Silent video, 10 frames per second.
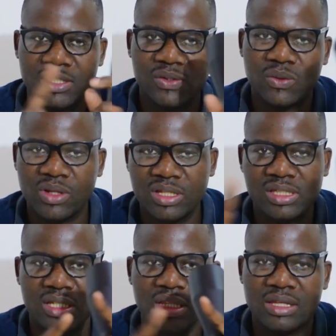So you can
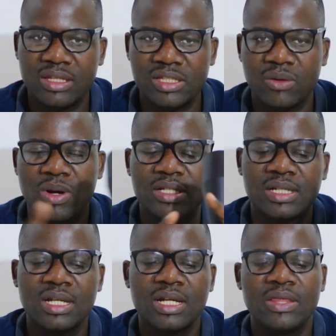see that
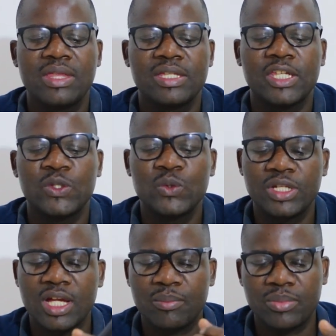there's a
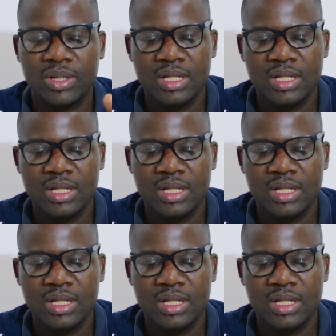huge gap.